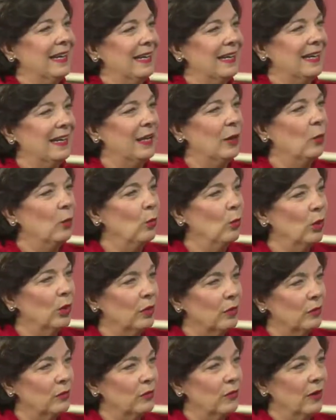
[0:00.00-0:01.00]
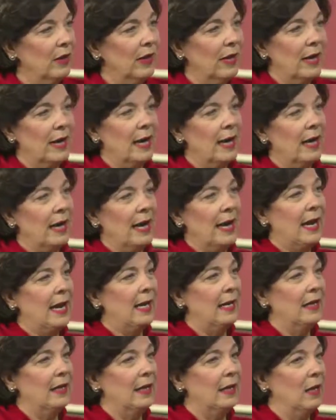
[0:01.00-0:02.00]
It worked.
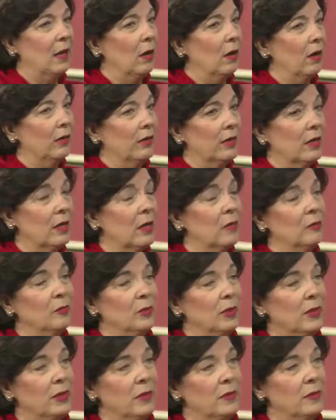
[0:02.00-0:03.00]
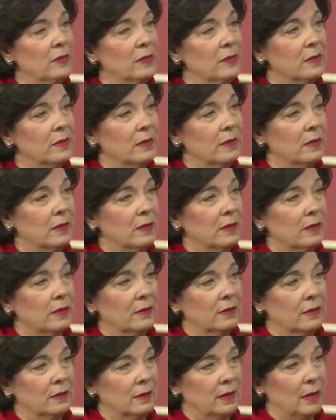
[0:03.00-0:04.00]
And the companies
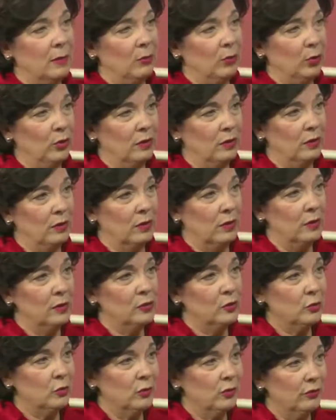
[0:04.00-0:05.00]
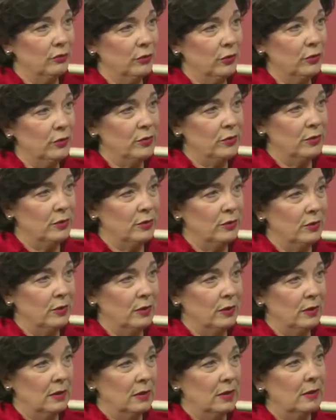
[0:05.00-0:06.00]
that put the customer first,
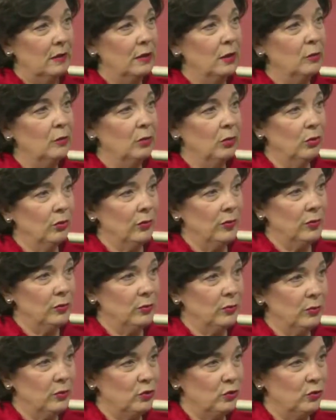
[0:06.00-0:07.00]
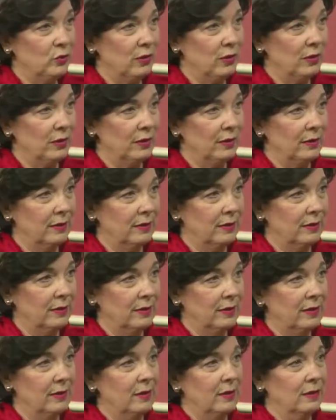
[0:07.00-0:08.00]
the employees were struggling.
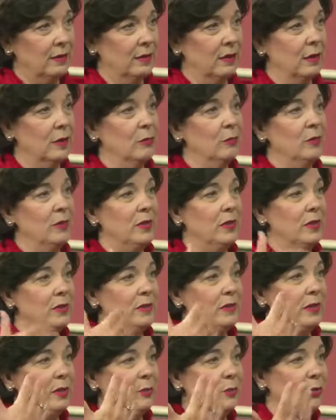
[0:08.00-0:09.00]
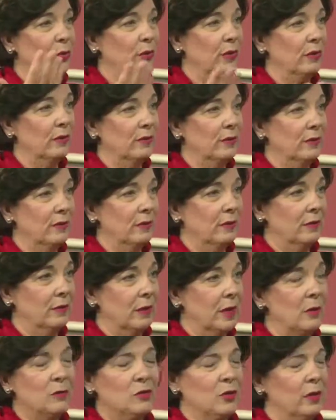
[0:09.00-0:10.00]
The companies that put,
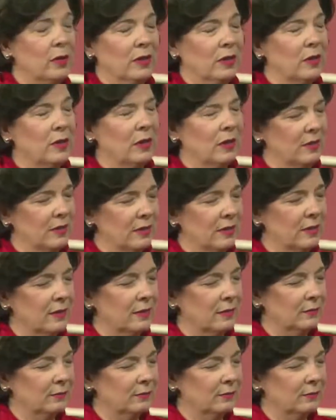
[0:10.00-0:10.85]
the